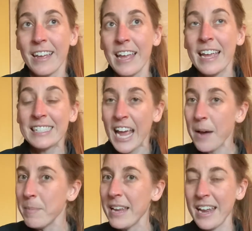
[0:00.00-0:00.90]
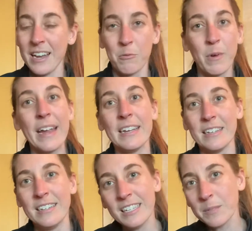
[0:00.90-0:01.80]
is happening at a rate
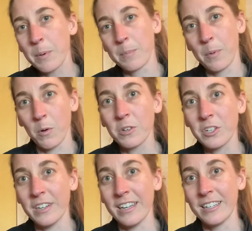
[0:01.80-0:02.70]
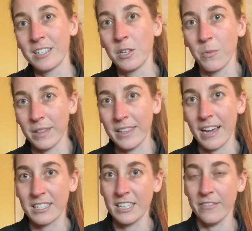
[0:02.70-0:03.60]
disproportionate to what the
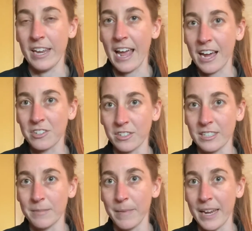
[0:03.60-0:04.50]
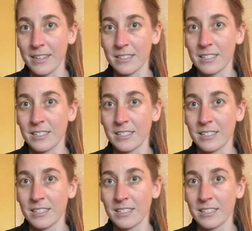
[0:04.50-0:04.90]
activity actually demands.